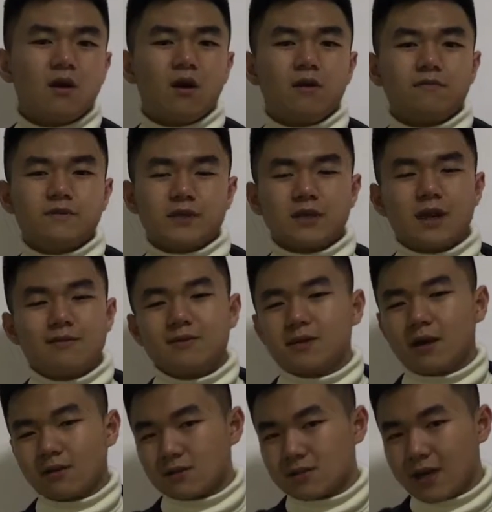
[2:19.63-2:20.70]
of the carbon
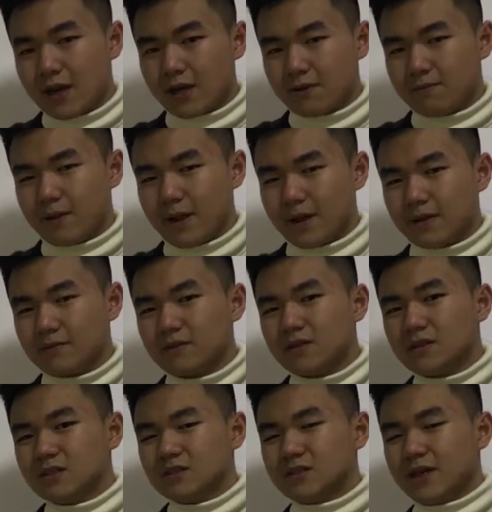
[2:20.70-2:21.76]
dioxide by
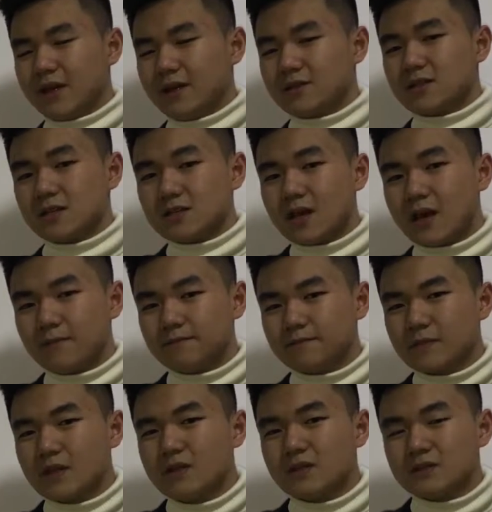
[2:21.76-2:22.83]
the titan